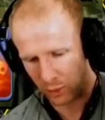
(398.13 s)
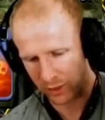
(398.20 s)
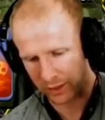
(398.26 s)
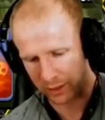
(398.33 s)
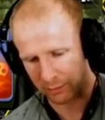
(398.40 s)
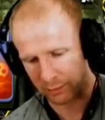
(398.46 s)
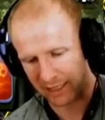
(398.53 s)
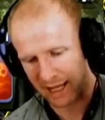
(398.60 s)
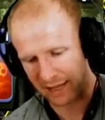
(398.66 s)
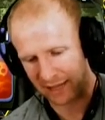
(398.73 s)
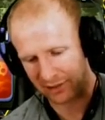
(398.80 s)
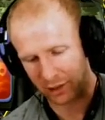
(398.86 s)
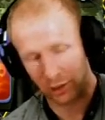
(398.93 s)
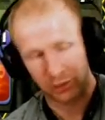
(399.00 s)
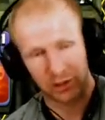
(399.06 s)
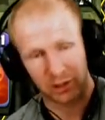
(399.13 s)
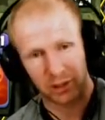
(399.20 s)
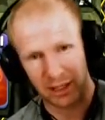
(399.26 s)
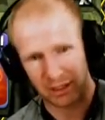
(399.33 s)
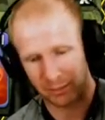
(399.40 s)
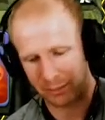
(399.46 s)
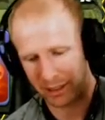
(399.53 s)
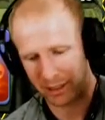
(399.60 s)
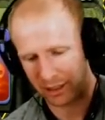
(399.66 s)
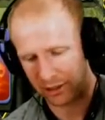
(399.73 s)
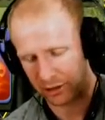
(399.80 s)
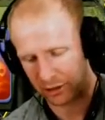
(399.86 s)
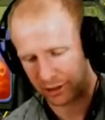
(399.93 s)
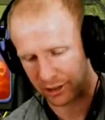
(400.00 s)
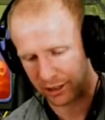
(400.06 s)
We can precast those. You don't have to be in
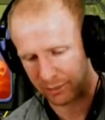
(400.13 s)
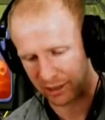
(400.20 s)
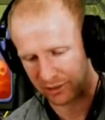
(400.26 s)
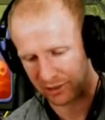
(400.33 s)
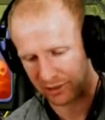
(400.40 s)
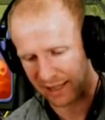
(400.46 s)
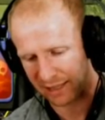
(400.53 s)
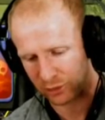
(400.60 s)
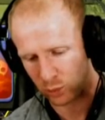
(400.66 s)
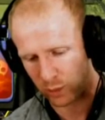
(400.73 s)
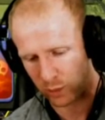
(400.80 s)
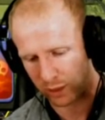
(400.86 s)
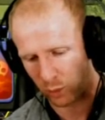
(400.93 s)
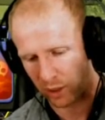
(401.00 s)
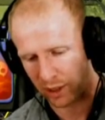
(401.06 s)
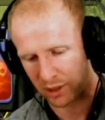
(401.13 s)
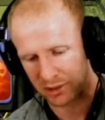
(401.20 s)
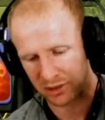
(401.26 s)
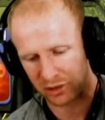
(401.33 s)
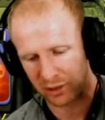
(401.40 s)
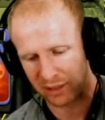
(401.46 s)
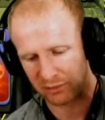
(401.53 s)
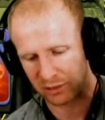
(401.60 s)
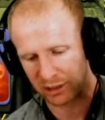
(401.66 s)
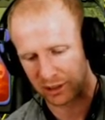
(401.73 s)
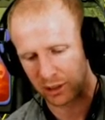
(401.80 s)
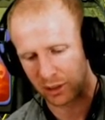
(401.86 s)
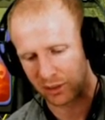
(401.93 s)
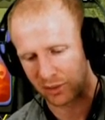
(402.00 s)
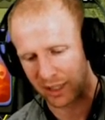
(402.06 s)
any hurry because they last quite a while unless you have really
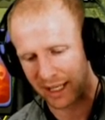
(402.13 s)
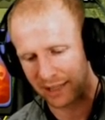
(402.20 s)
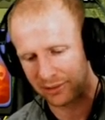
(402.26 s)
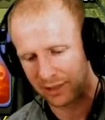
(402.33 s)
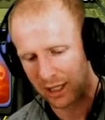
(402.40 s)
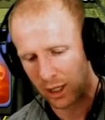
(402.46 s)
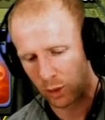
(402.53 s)
low level haste.